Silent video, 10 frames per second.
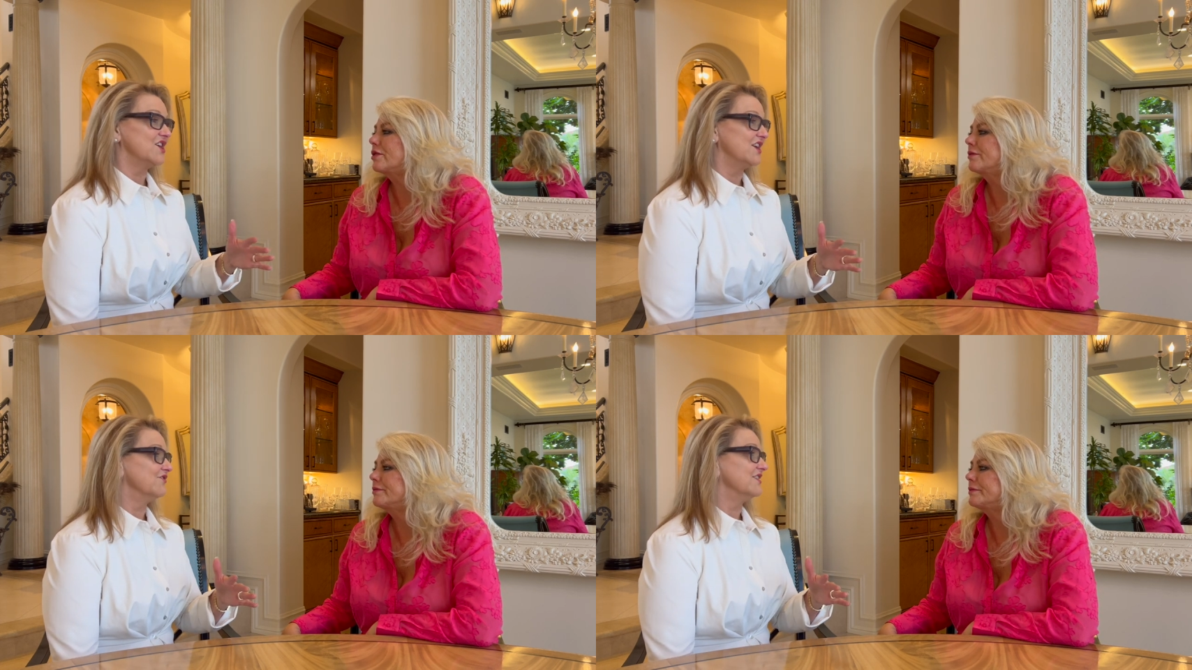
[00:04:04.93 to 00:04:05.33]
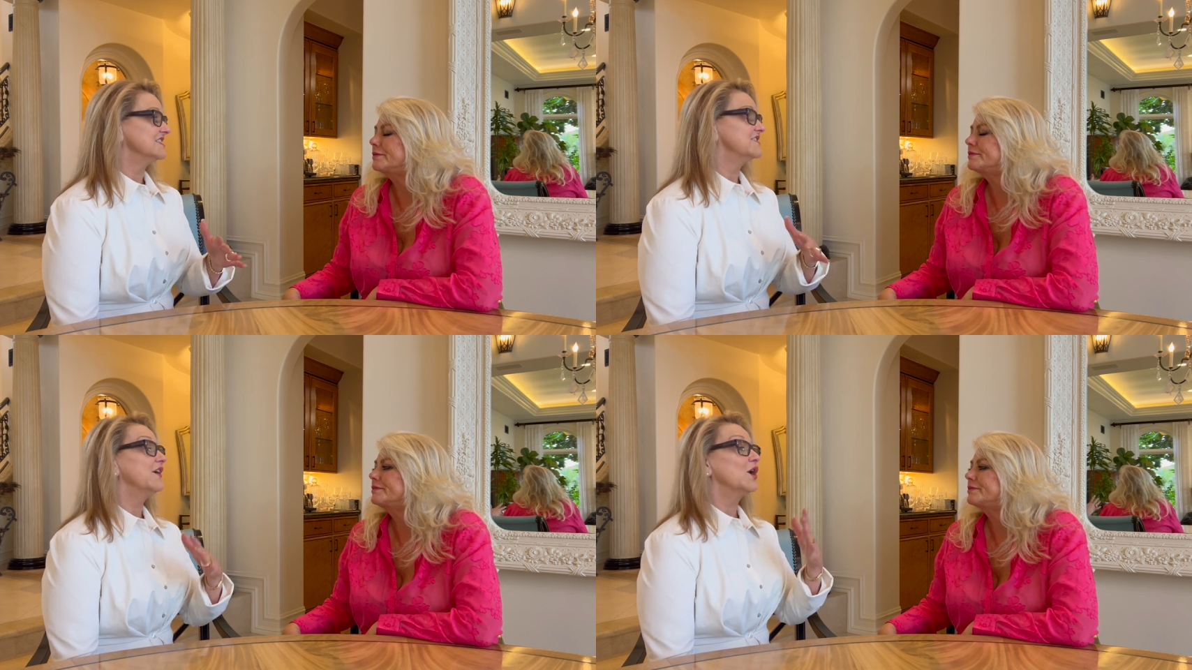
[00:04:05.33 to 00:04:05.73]

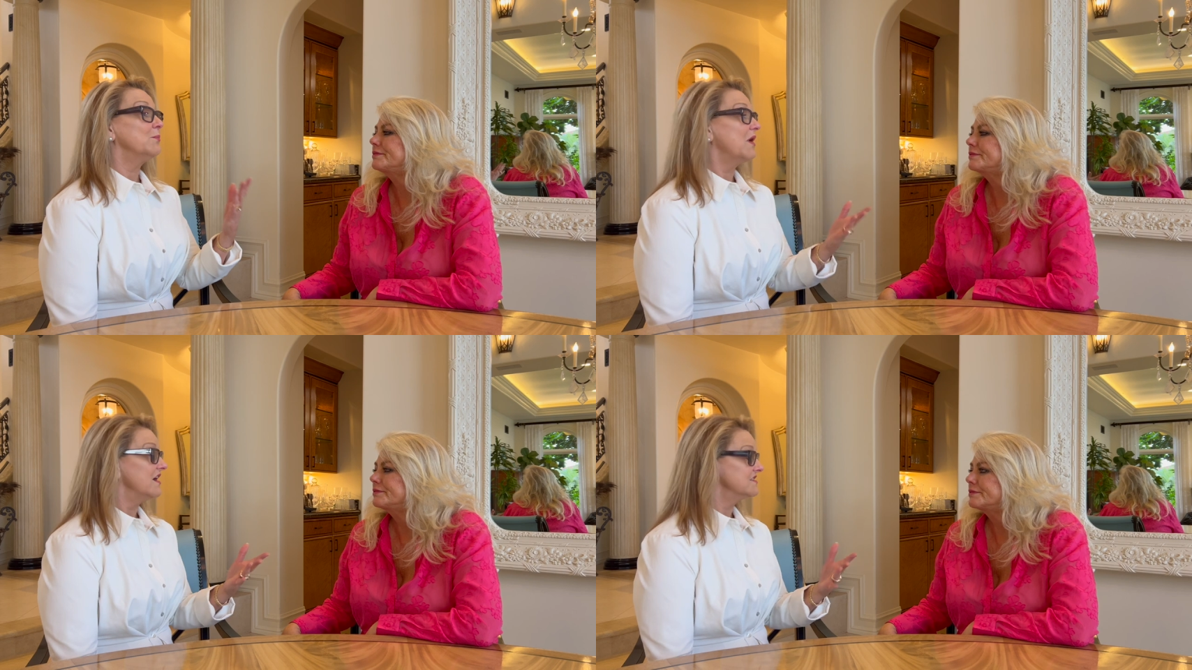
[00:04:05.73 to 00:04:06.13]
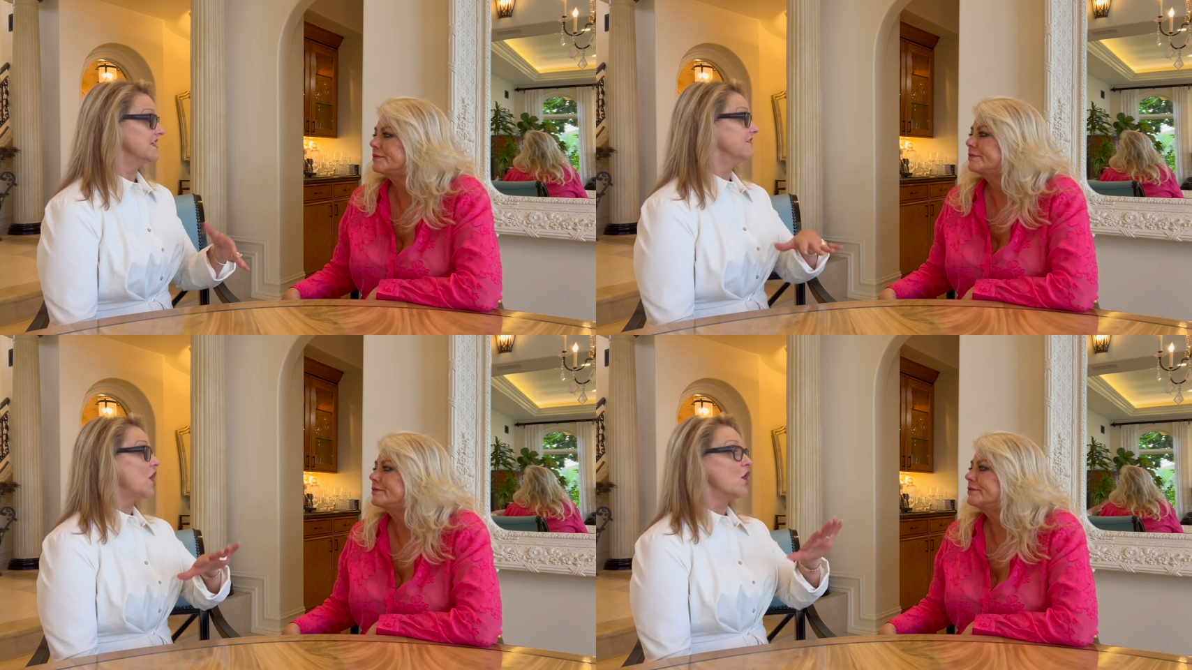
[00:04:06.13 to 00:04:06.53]
Speaker 1: generous, very
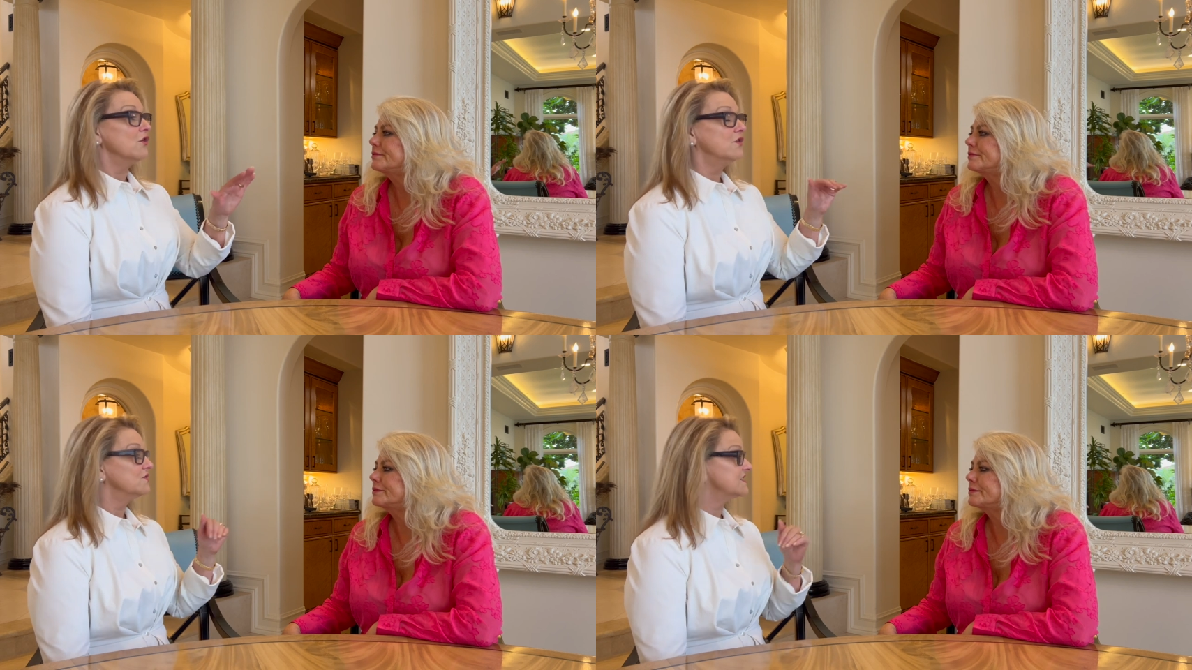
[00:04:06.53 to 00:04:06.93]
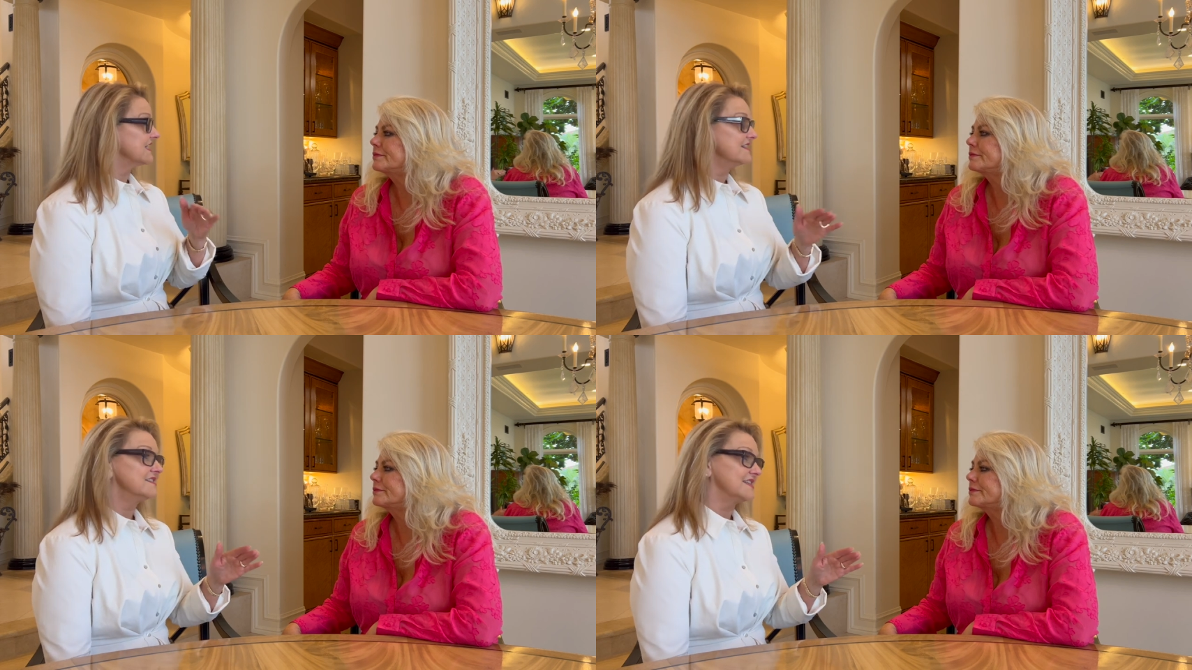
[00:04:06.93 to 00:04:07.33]
positive. All those
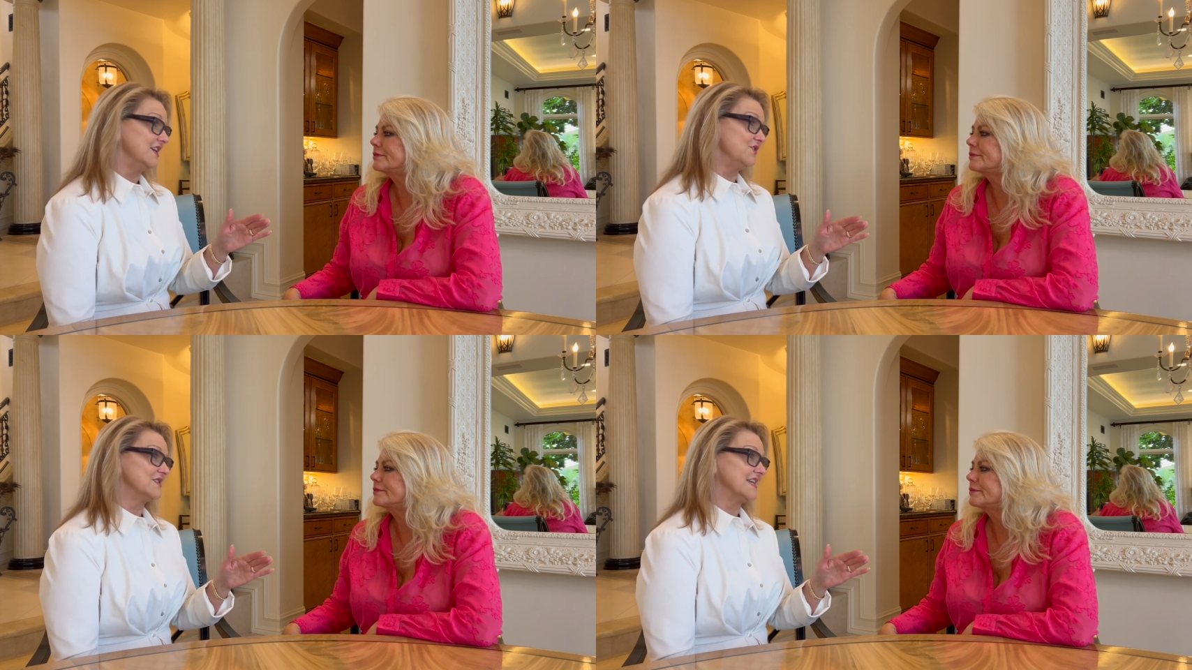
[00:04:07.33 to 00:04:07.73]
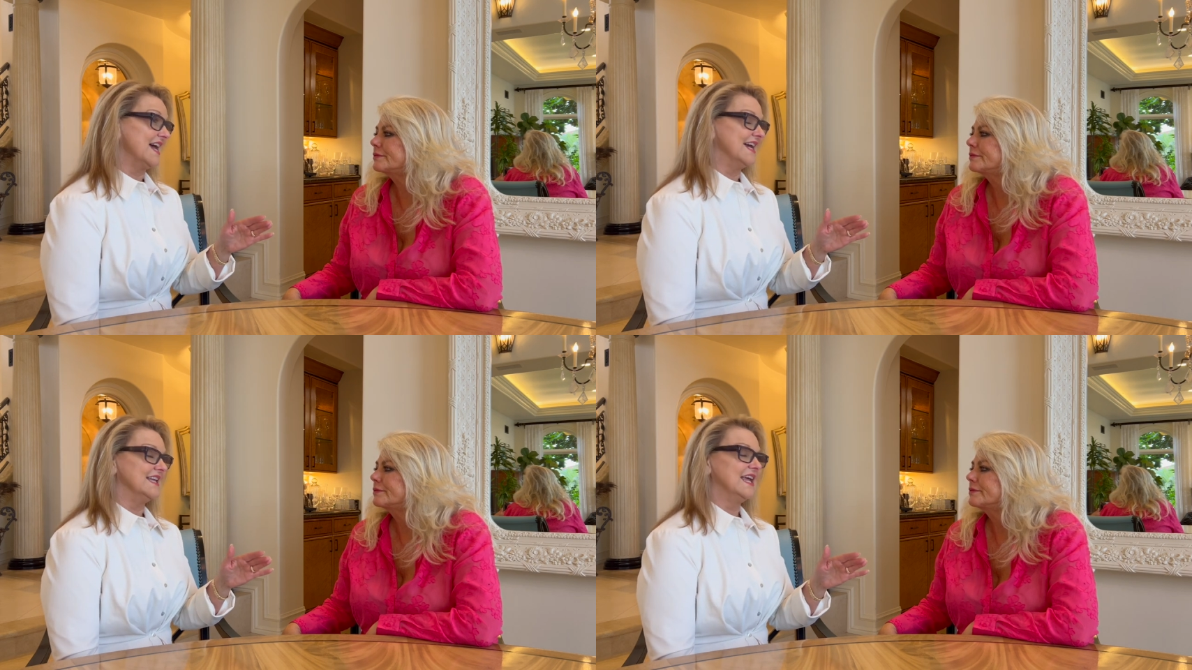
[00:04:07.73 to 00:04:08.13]
things that you
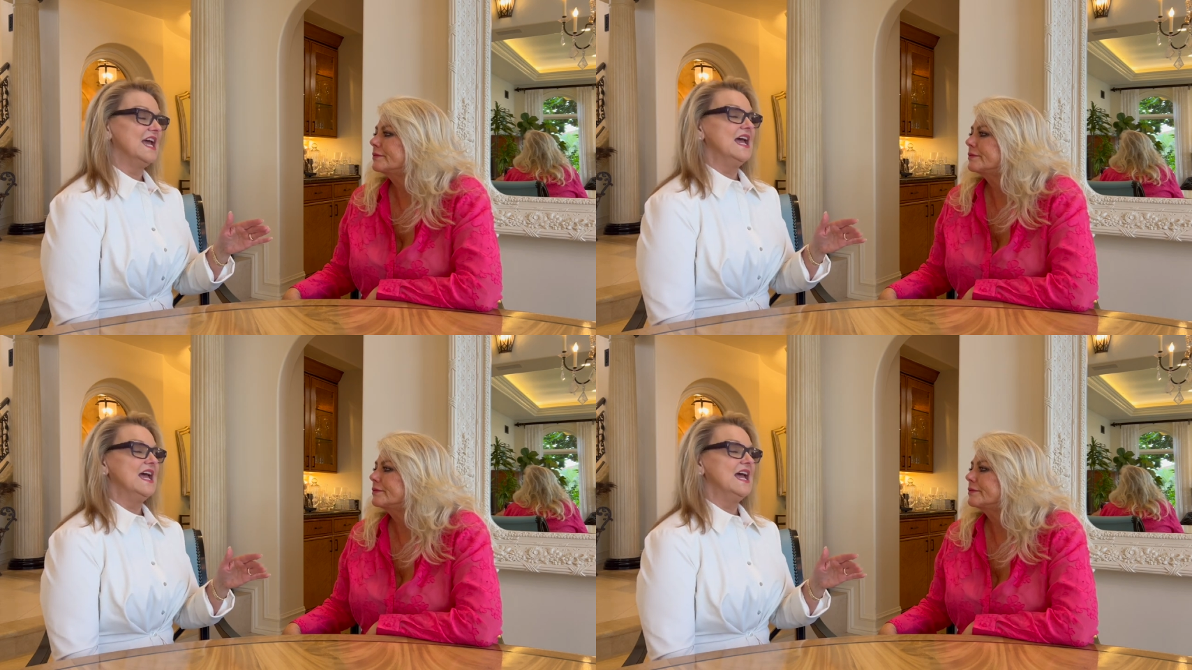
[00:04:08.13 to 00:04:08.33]
said.